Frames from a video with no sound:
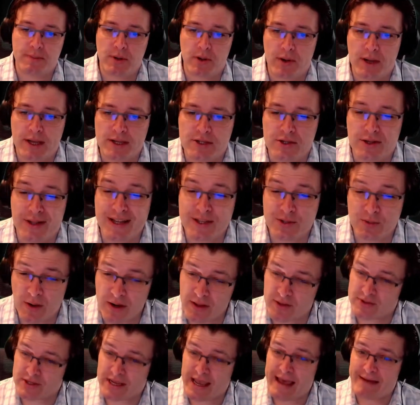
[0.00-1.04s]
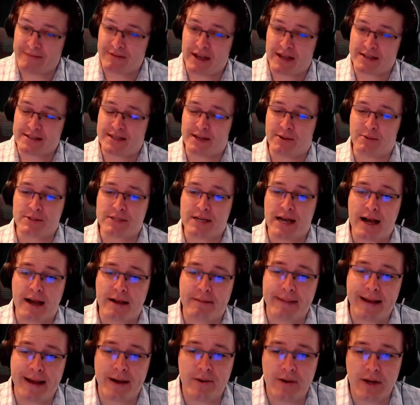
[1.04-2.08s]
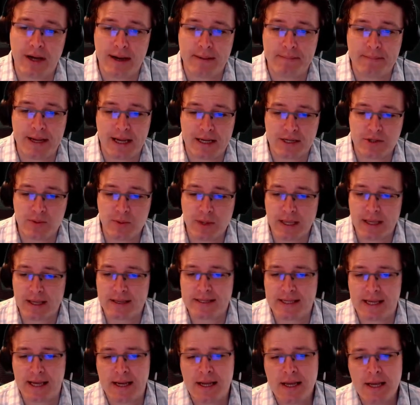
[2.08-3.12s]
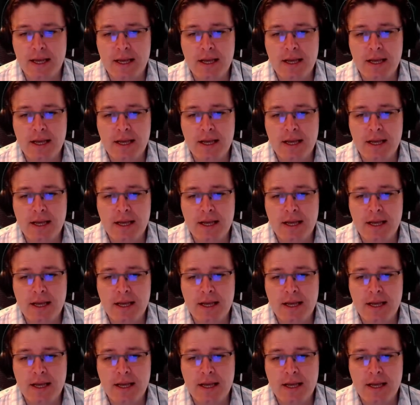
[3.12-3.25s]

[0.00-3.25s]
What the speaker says: Okay, so that's one of those caveats that we'll talk about next week, is that